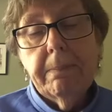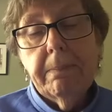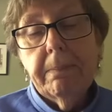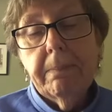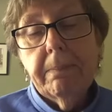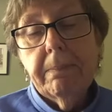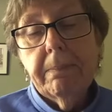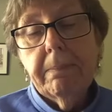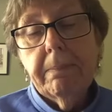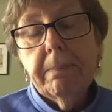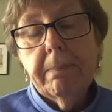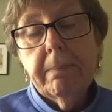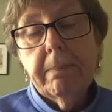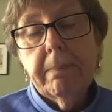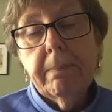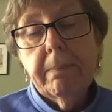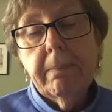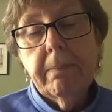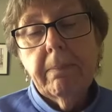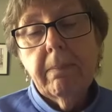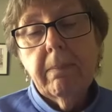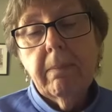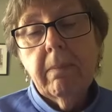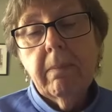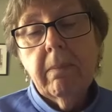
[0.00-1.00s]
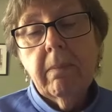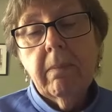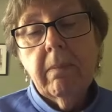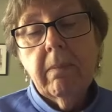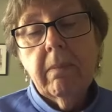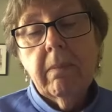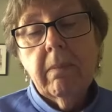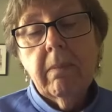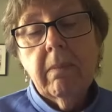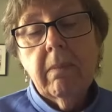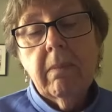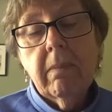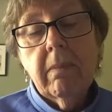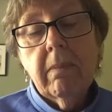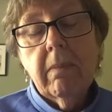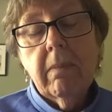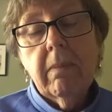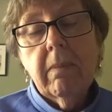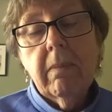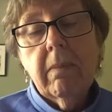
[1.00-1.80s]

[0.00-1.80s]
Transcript: (silence)